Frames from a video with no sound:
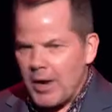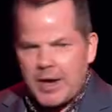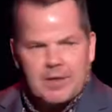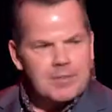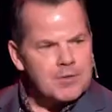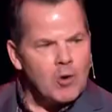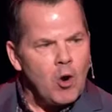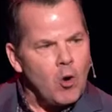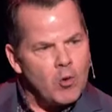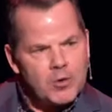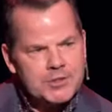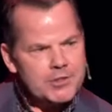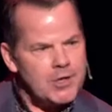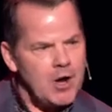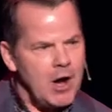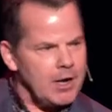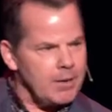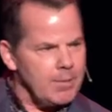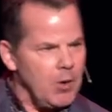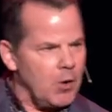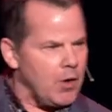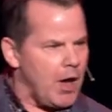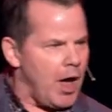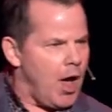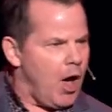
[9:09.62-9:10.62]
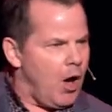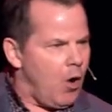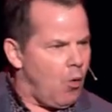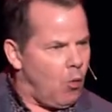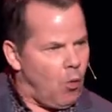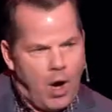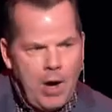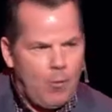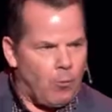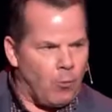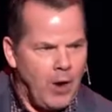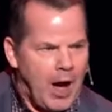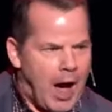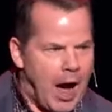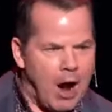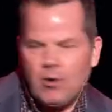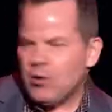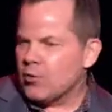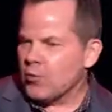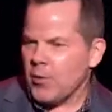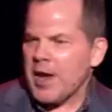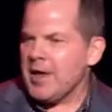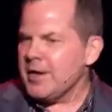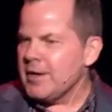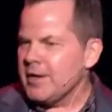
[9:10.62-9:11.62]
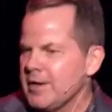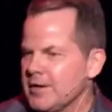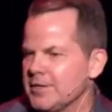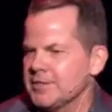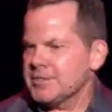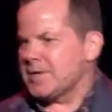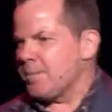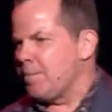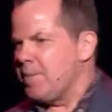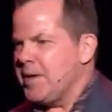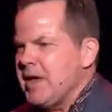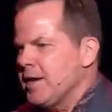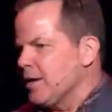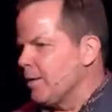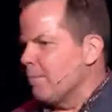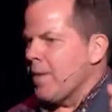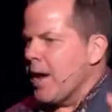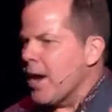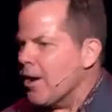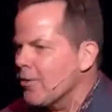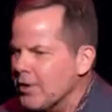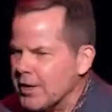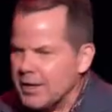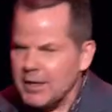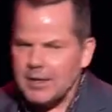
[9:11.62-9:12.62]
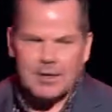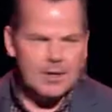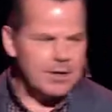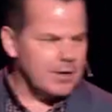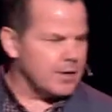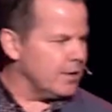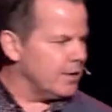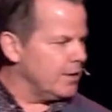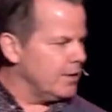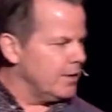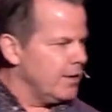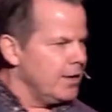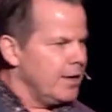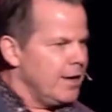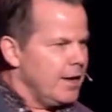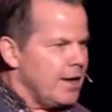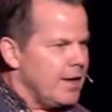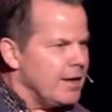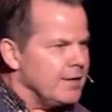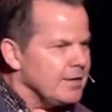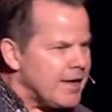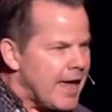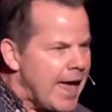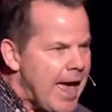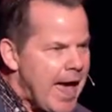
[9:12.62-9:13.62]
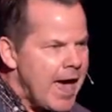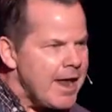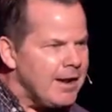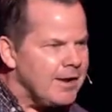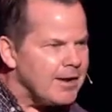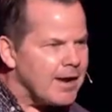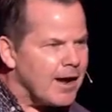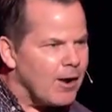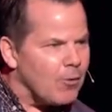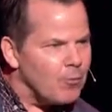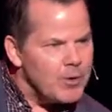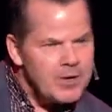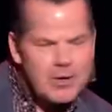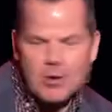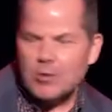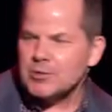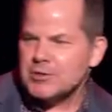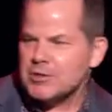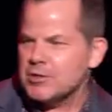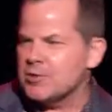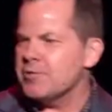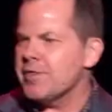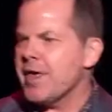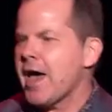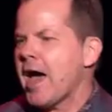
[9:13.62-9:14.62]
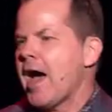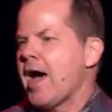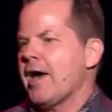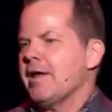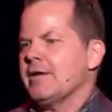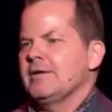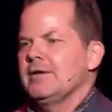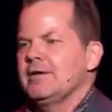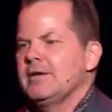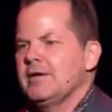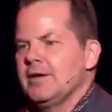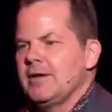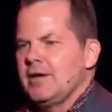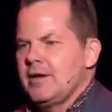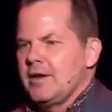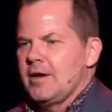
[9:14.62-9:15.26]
right? They're always talking about how great it is to be an American. In Canada, we don't do that